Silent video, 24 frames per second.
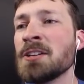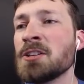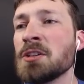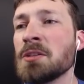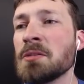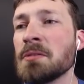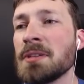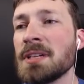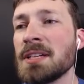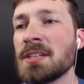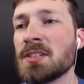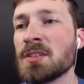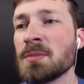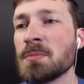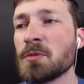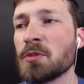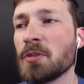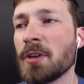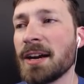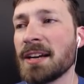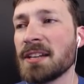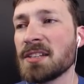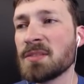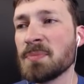Do you need some
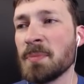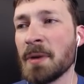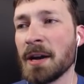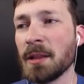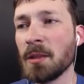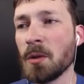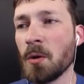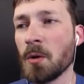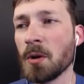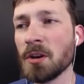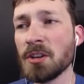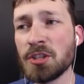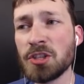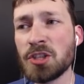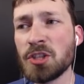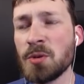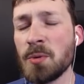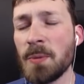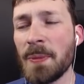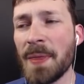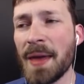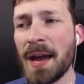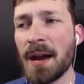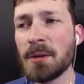credits, my lord?
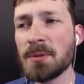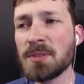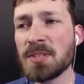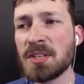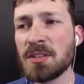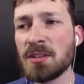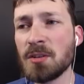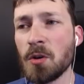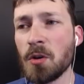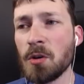two thousand